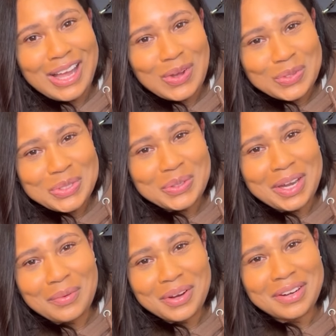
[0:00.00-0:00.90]
also
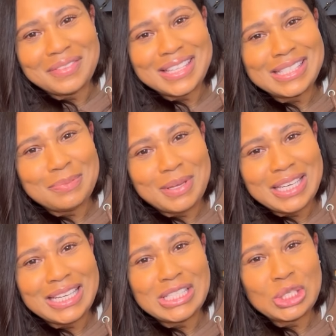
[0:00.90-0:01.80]
got rid of the
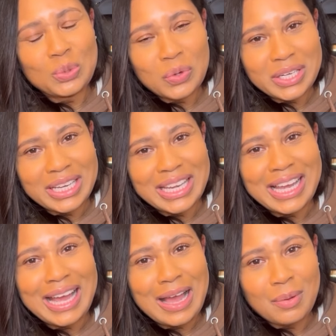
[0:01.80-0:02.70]
Speedy 20
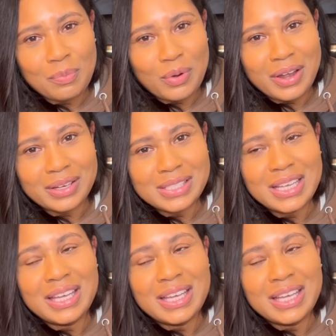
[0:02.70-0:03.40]
Empreinte